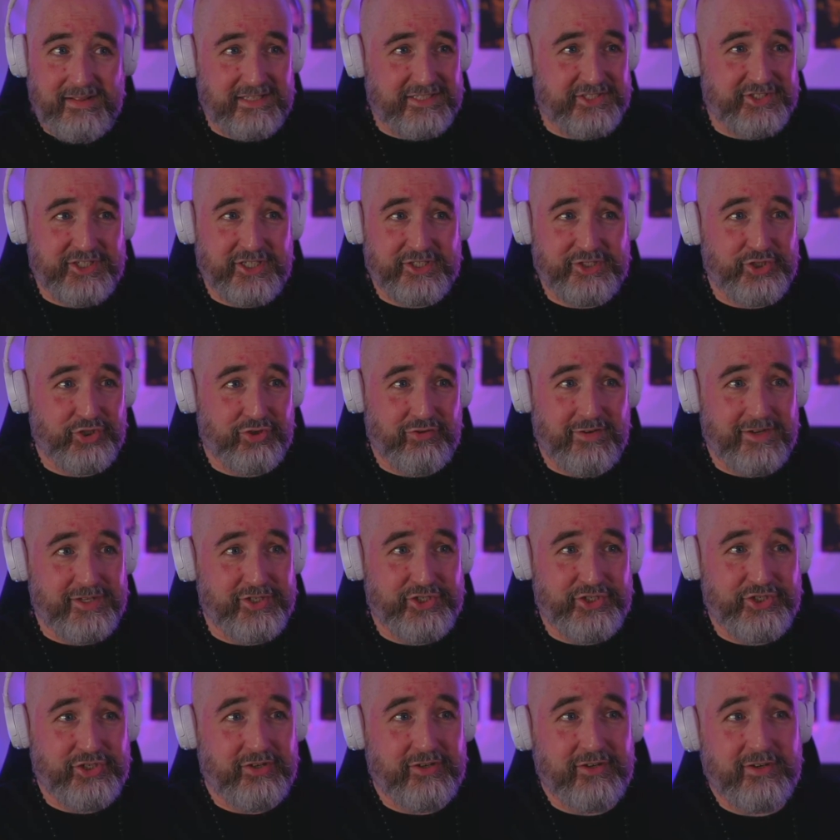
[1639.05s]
That's such a
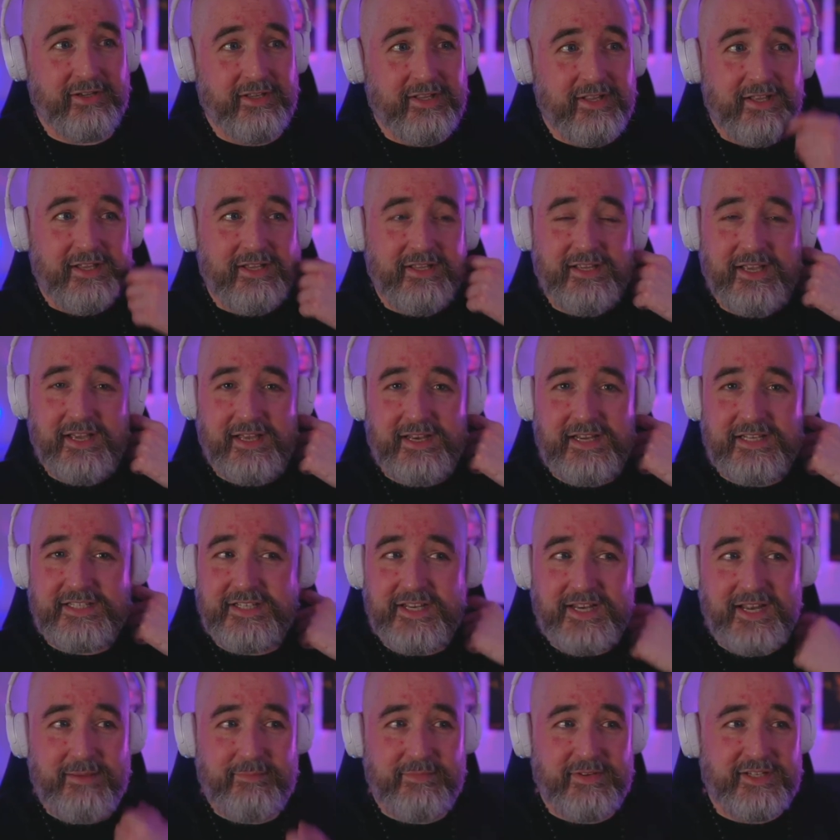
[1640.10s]
great shot. Yeah,
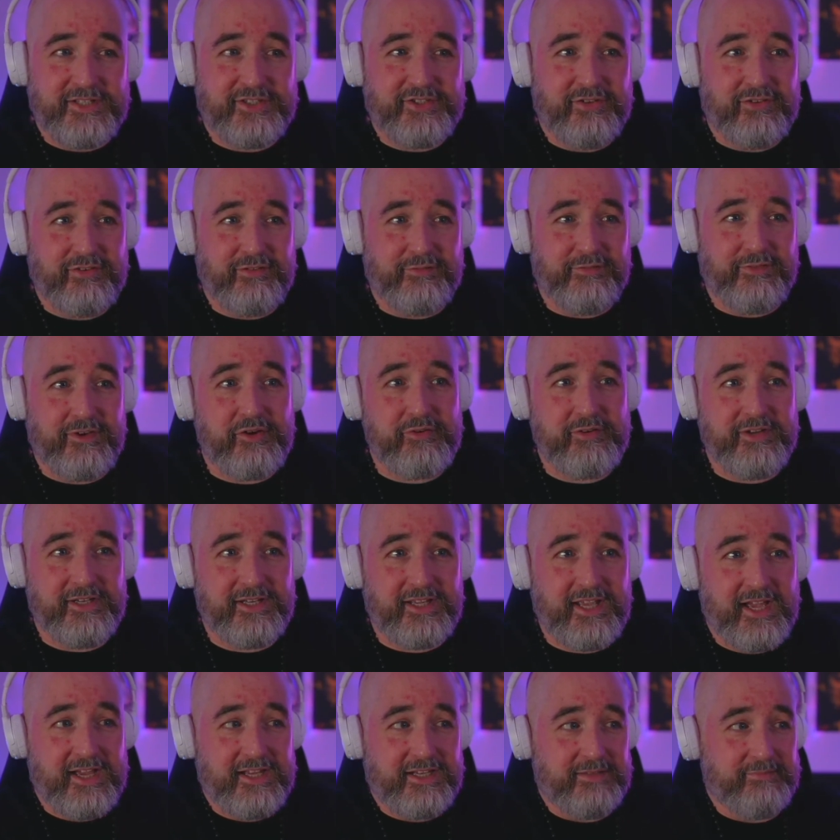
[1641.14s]
that's the name of the song,
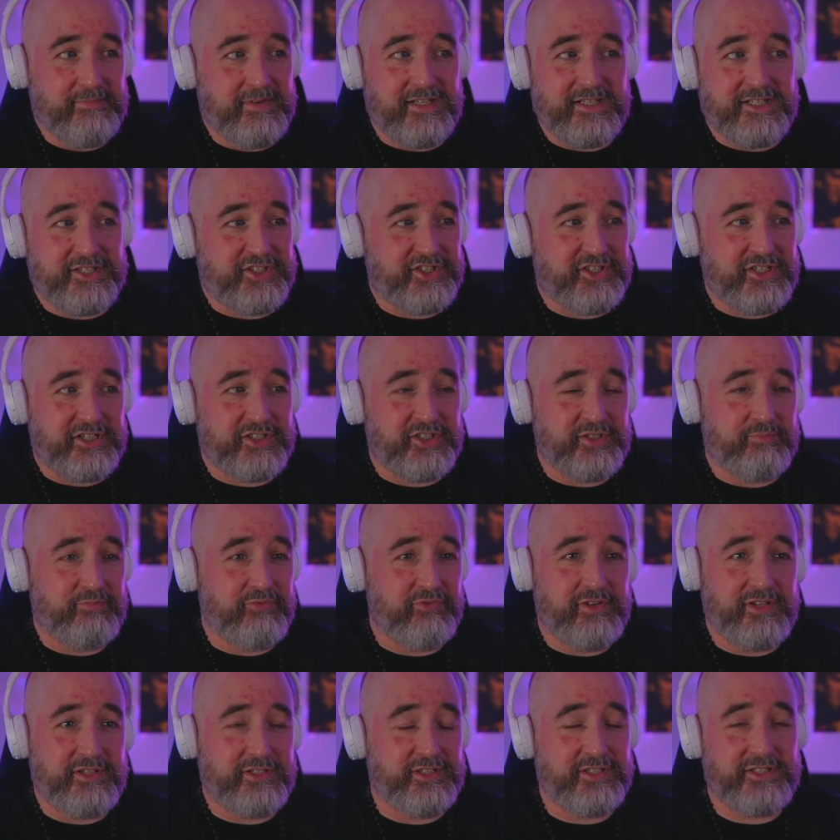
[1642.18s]
Floating Candyman. Such a
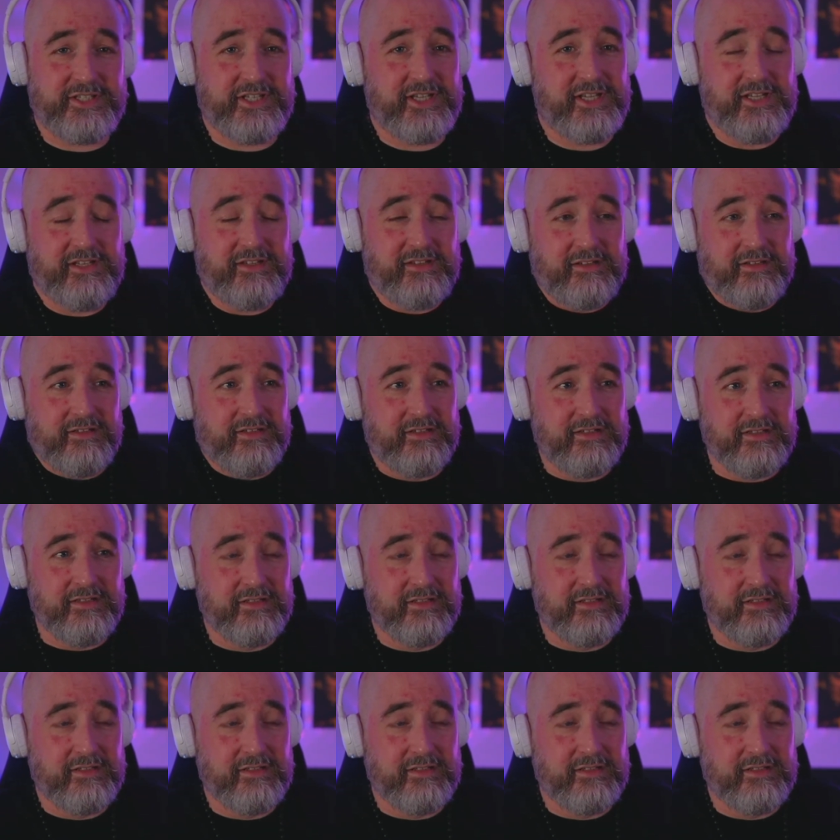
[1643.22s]
brilliant scene.